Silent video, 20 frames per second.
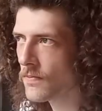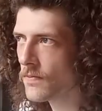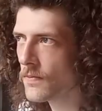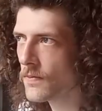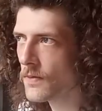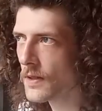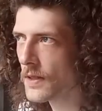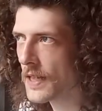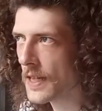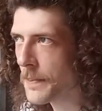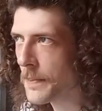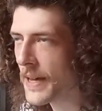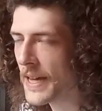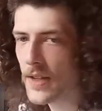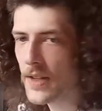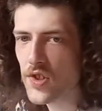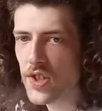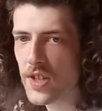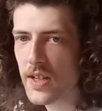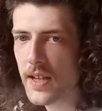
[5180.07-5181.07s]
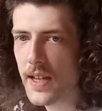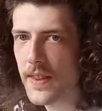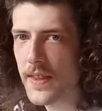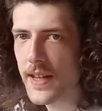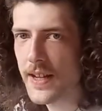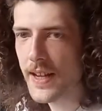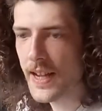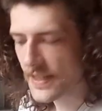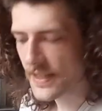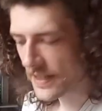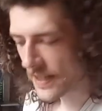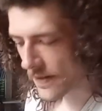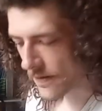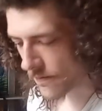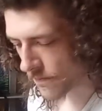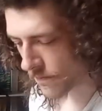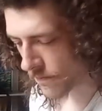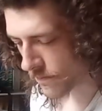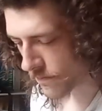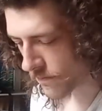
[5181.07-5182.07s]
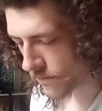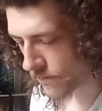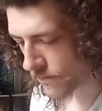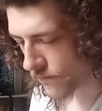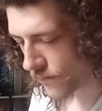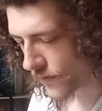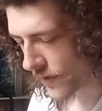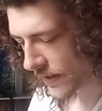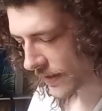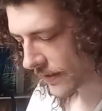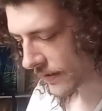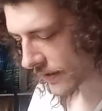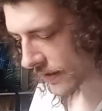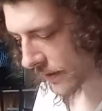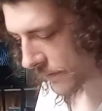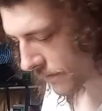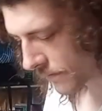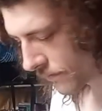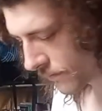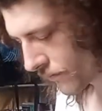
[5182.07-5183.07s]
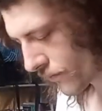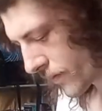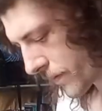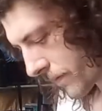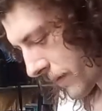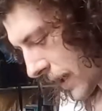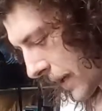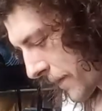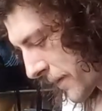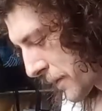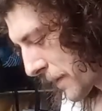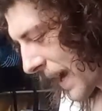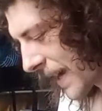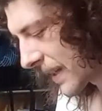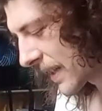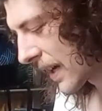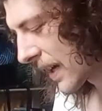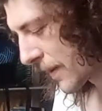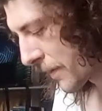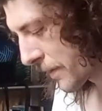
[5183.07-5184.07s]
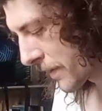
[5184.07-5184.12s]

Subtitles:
D major, and then as it comes back up,